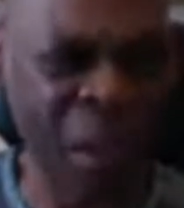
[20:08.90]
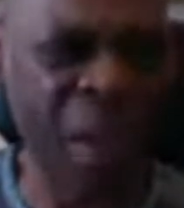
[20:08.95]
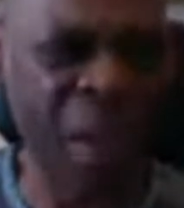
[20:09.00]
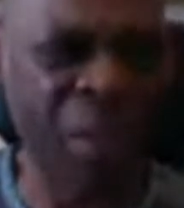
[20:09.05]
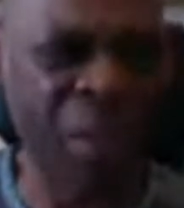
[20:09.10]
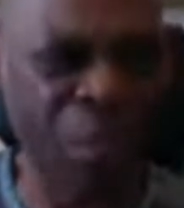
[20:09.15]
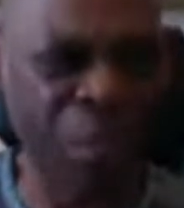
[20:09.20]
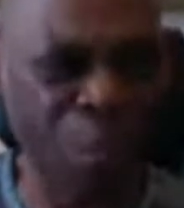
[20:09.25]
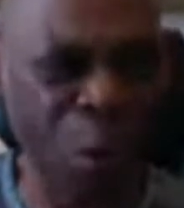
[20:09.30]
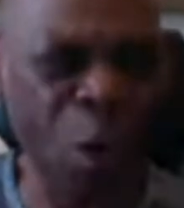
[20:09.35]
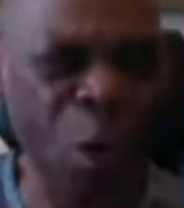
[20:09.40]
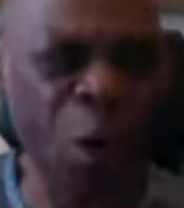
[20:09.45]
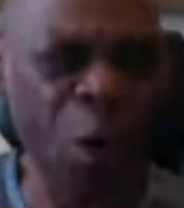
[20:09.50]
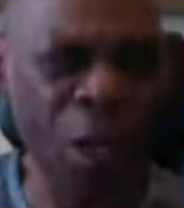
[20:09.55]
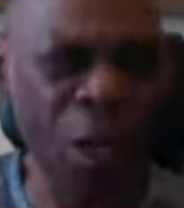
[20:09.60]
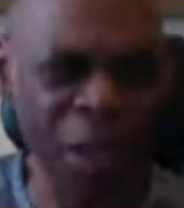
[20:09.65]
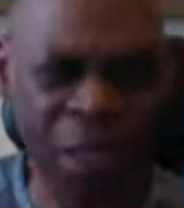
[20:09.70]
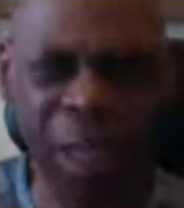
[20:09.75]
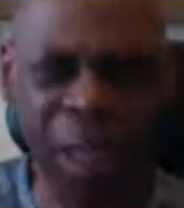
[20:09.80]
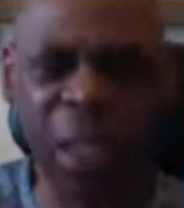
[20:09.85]
more
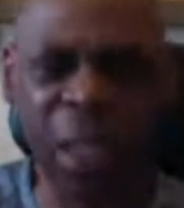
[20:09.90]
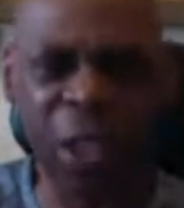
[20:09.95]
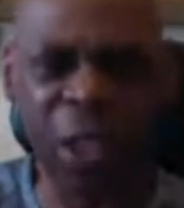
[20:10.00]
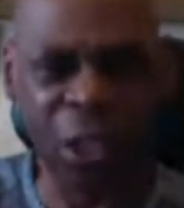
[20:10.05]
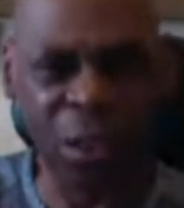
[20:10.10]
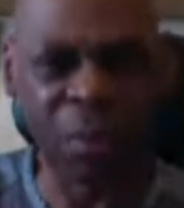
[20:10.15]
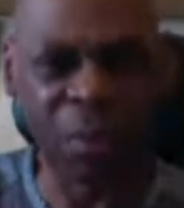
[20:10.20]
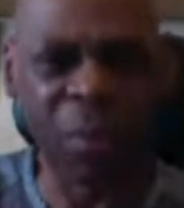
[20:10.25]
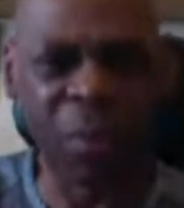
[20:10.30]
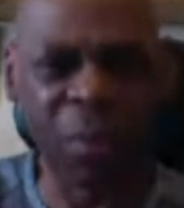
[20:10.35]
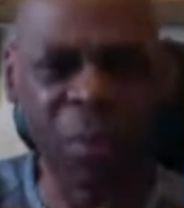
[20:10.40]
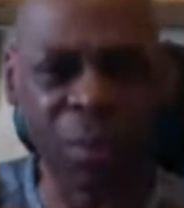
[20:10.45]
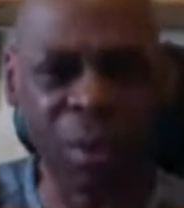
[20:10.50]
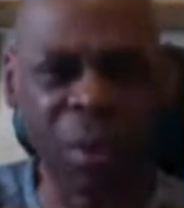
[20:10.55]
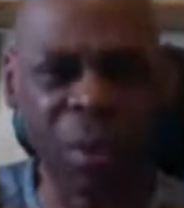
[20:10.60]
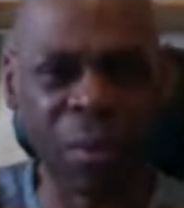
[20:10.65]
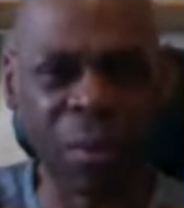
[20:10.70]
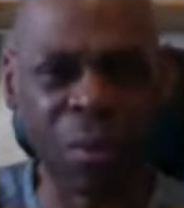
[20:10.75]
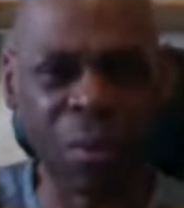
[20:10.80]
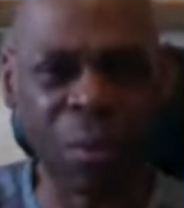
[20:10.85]
intelligent
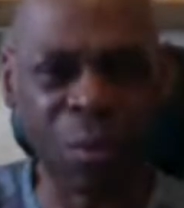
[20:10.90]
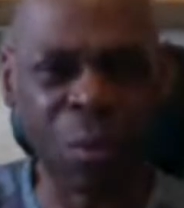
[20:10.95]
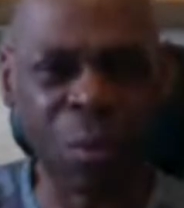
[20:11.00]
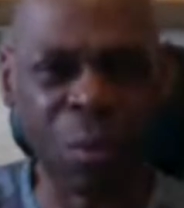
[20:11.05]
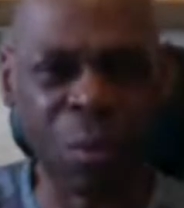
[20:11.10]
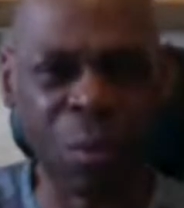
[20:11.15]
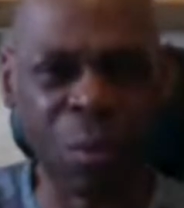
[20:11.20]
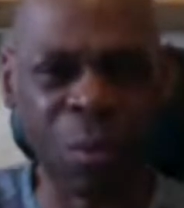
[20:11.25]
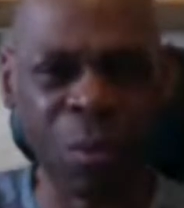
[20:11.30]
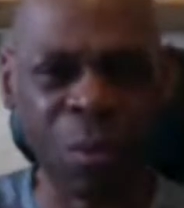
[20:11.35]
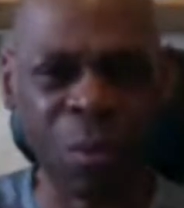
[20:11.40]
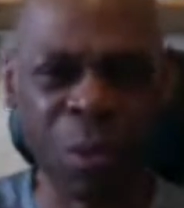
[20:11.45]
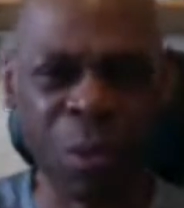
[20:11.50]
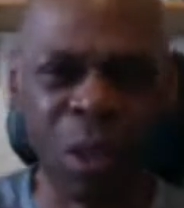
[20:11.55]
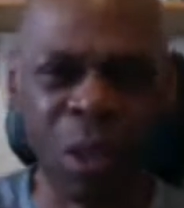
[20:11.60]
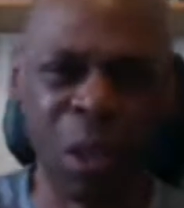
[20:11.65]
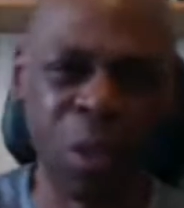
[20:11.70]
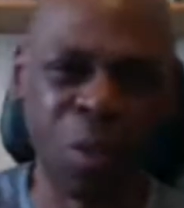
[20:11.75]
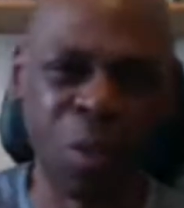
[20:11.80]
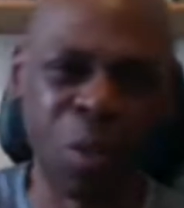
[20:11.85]
than, you
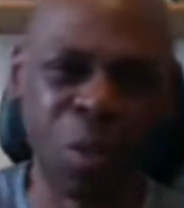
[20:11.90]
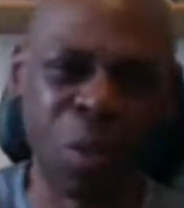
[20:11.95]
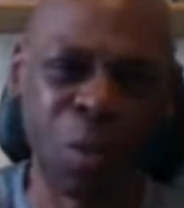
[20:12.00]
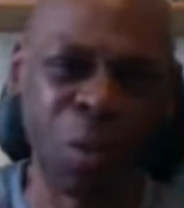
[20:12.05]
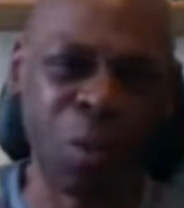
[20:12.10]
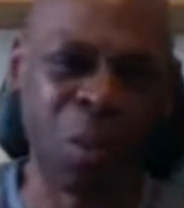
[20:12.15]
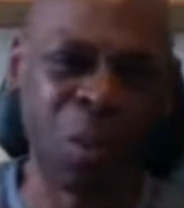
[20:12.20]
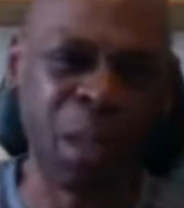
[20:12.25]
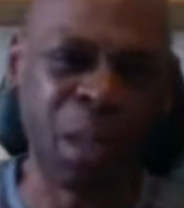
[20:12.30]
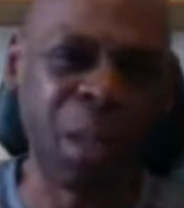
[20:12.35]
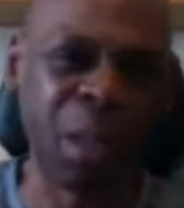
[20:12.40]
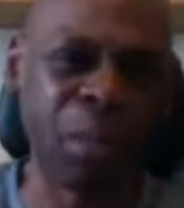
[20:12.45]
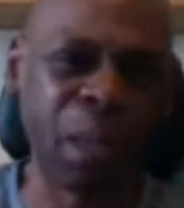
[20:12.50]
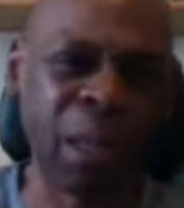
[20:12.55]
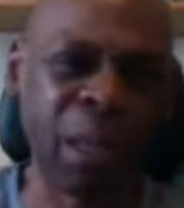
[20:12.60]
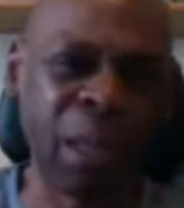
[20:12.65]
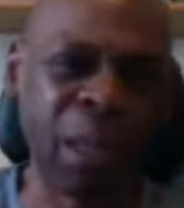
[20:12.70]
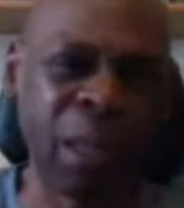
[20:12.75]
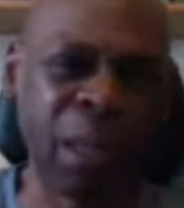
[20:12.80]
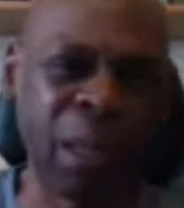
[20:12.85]
know, some may give